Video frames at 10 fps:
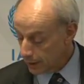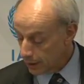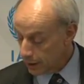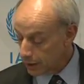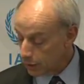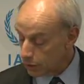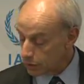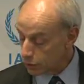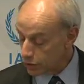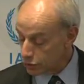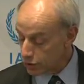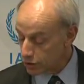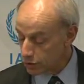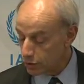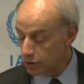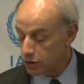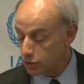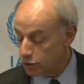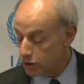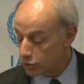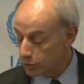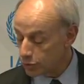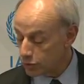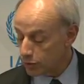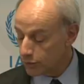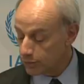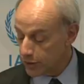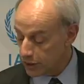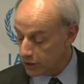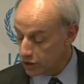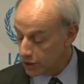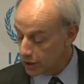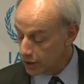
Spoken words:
And there are also restrictions on this distribution of spinach,